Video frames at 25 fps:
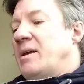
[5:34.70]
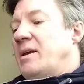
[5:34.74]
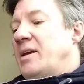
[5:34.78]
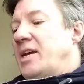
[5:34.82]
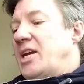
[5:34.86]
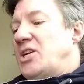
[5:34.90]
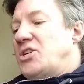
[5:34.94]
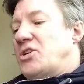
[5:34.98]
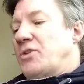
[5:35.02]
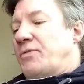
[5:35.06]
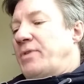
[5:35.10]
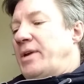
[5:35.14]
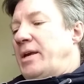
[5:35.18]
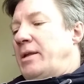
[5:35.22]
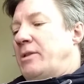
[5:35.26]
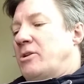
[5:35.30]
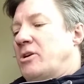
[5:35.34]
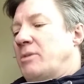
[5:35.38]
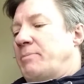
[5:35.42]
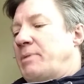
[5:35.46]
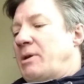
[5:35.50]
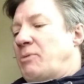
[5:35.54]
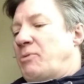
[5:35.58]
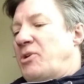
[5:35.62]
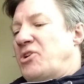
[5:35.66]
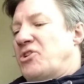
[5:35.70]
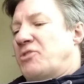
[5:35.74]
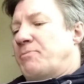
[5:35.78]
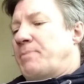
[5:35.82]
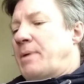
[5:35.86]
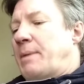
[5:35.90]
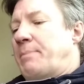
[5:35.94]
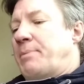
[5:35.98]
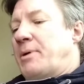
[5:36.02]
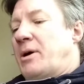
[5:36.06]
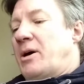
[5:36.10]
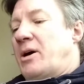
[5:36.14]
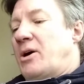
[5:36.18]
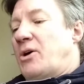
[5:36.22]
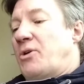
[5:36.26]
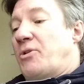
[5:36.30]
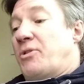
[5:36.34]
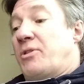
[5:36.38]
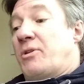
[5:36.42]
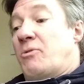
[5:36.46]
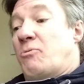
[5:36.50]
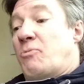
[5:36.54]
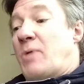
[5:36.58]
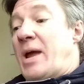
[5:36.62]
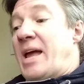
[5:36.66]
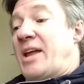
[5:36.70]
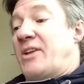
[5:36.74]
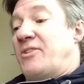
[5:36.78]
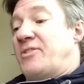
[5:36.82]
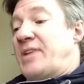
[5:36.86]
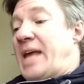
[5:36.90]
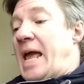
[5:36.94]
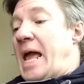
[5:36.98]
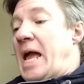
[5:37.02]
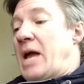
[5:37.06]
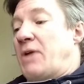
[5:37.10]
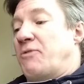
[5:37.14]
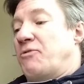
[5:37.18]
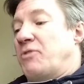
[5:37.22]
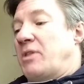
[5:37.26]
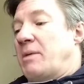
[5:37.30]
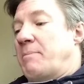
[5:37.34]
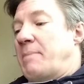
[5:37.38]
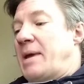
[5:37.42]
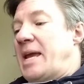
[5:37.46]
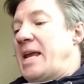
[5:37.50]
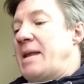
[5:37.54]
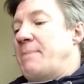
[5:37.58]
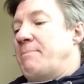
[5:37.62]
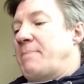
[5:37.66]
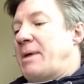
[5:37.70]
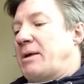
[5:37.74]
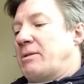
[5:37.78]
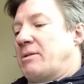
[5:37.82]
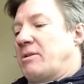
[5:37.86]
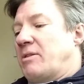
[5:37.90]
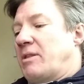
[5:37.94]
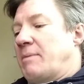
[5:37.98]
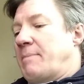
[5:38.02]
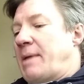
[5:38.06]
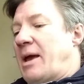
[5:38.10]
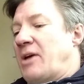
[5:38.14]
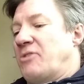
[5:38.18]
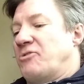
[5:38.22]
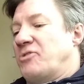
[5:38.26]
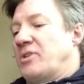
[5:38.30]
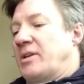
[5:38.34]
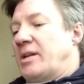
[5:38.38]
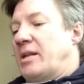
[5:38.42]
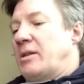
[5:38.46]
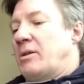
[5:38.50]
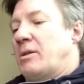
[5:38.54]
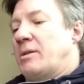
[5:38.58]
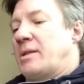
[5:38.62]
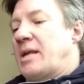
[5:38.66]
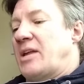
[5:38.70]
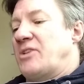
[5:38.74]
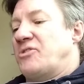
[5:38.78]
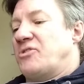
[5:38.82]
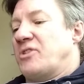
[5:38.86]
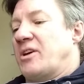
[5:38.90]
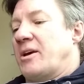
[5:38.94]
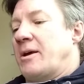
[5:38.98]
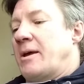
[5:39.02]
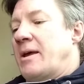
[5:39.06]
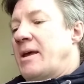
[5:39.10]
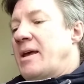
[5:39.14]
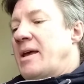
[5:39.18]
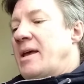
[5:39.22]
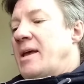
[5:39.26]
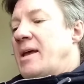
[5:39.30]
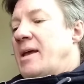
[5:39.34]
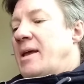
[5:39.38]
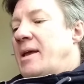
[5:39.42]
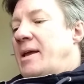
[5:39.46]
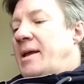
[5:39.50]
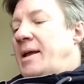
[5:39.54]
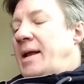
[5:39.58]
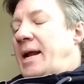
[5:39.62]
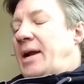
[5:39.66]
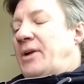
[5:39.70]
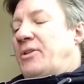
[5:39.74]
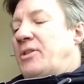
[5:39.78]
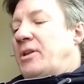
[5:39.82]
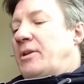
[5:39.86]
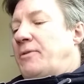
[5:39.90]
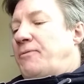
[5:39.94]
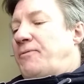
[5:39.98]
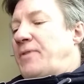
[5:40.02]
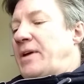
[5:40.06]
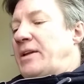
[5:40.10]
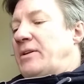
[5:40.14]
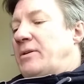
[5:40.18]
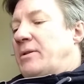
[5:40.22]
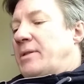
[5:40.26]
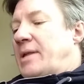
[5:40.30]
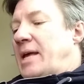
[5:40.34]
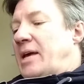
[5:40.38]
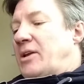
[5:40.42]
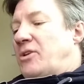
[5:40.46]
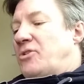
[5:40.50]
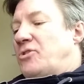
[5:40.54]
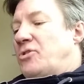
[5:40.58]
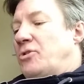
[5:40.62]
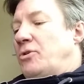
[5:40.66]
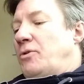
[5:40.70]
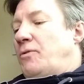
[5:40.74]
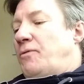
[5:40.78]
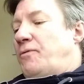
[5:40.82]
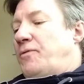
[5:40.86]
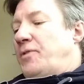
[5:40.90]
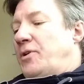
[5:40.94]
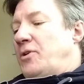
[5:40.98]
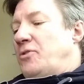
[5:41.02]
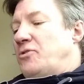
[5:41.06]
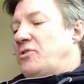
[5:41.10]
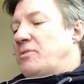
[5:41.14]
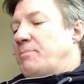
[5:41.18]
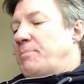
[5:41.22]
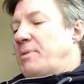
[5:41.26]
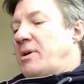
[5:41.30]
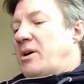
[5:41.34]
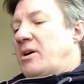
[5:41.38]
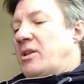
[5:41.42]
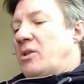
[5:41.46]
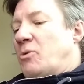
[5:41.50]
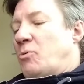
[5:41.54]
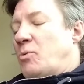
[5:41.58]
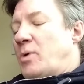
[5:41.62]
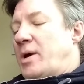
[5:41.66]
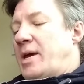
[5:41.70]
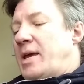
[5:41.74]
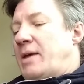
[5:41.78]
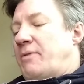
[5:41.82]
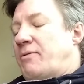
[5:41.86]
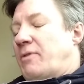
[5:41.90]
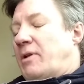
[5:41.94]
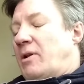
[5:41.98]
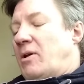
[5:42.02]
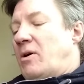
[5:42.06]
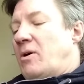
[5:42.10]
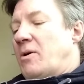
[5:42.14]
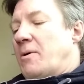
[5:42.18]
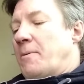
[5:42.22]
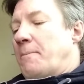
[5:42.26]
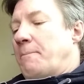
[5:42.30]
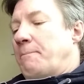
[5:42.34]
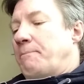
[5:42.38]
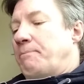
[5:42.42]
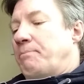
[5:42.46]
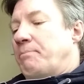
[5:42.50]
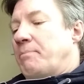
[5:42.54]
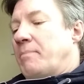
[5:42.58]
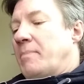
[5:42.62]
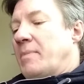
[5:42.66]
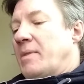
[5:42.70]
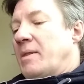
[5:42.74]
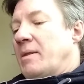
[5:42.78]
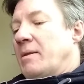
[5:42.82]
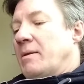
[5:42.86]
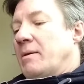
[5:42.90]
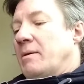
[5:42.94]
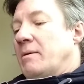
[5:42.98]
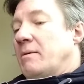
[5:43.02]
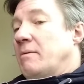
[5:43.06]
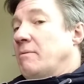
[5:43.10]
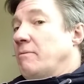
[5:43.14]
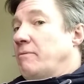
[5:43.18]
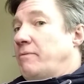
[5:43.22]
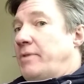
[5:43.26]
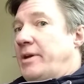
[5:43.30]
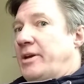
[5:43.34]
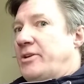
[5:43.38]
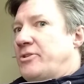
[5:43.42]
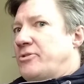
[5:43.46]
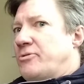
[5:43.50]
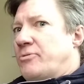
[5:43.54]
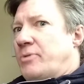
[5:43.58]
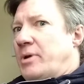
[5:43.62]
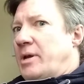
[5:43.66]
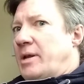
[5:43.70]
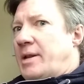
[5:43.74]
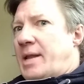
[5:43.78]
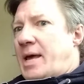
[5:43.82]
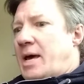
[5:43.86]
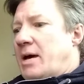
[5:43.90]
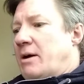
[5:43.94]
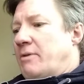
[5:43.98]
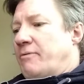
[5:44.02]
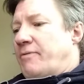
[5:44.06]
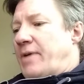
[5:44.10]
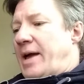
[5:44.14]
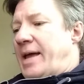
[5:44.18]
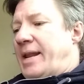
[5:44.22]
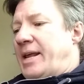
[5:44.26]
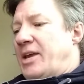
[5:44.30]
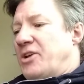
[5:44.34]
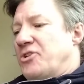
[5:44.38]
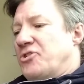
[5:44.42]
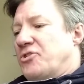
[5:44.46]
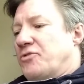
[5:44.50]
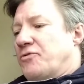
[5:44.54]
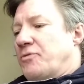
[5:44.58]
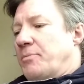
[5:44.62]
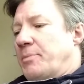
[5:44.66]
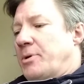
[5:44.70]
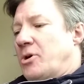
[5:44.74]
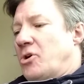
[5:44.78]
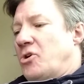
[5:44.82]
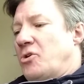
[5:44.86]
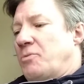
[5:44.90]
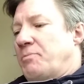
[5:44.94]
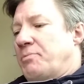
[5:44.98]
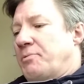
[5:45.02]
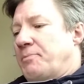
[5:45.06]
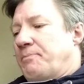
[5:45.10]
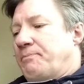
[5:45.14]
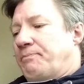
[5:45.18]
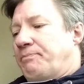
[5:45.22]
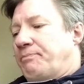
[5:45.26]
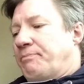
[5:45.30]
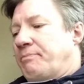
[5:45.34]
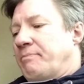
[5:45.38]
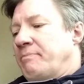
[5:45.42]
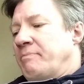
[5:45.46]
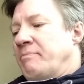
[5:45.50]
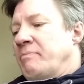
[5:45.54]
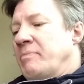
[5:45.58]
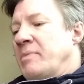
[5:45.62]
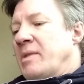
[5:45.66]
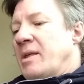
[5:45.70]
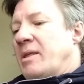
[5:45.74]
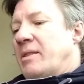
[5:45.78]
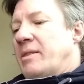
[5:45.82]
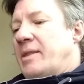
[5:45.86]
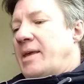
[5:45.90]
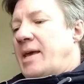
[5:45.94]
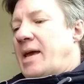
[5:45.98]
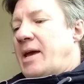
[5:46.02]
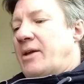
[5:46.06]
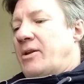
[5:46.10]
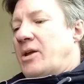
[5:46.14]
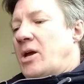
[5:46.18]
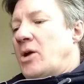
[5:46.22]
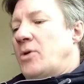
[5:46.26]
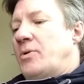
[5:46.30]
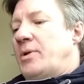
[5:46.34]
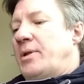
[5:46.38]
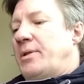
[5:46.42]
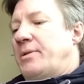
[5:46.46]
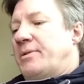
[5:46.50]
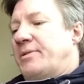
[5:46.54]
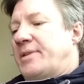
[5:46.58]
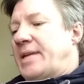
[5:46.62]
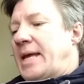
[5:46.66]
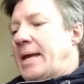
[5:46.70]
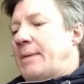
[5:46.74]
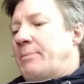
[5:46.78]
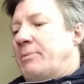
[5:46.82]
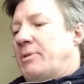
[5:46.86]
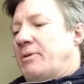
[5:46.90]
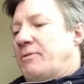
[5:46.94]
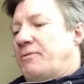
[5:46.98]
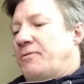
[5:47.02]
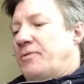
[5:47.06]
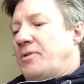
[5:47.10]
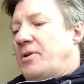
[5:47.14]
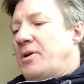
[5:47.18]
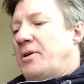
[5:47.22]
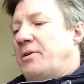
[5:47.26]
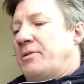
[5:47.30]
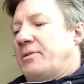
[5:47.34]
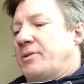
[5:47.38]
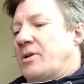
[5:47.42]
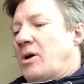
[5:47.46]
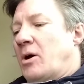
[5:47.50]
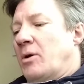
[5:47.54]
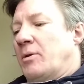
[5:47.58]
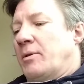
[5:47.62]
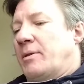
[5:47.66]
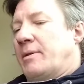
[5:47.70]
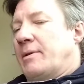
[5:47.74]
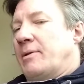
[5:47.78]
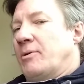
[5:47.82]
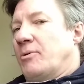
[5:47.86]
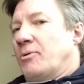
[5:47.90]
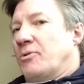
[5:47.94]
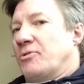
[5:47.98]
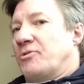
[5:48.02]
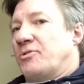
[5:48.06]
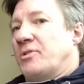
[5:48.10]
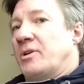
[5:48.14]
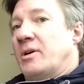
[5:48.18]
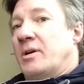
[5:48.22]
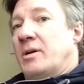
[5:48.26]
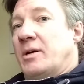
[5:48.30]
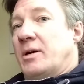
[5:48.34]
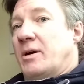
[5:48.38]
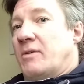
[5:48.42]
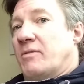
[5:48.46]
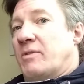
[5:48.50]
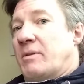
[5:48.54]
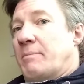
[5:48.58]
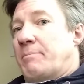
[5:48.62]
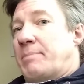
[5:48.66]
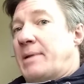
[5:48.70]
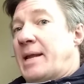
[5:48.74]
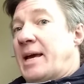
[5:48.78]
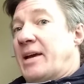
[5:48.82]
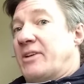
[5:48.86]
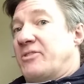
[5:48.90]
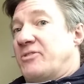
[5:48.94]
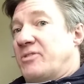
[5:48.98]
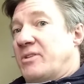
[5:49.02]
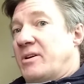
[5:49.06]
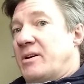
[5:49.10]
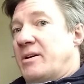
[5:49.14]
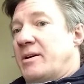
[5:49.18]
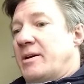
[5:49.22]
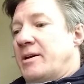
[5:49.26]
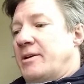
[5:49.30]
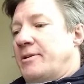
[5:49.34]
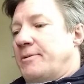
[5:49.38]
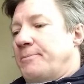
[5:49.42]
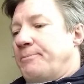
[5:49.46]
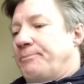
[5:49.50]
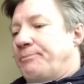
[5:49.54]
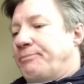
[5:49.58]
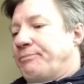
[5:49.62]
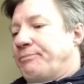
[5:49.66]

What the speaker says: Each of these could be reached by paths that ran down from the main mass of the mountain in the centre, and the defenders had too few to bar the way for long. Victory now vanished from hope. They had only stemmed the first onslaught of the black tide.